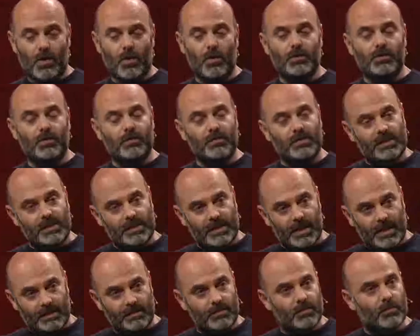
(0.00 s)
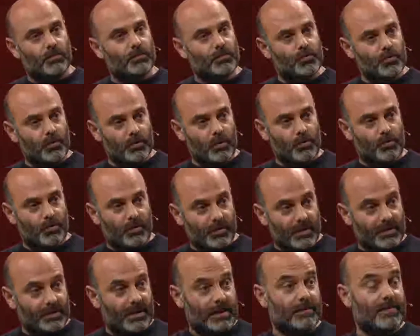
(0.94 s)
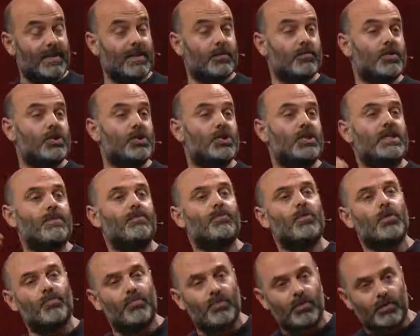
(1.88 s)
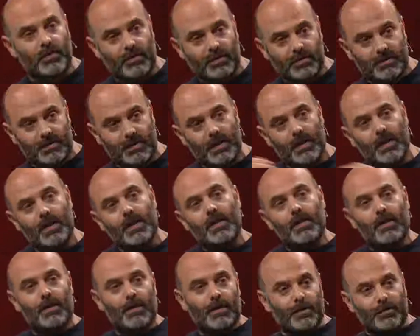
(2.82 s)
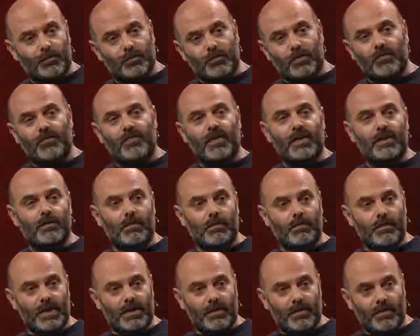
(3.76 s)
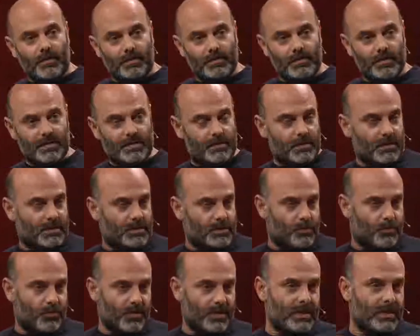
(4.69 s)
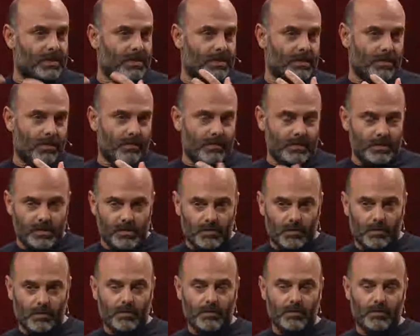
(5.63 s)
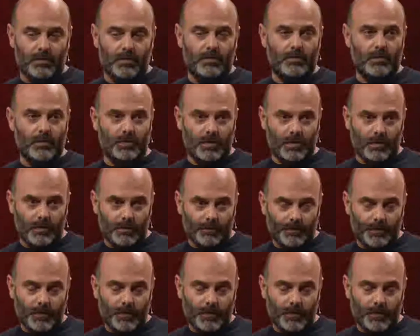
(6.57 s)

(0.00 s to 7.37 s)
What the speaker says: authenticate, control the product, and then we ship the product to the final buyer. So it's a pretty original model.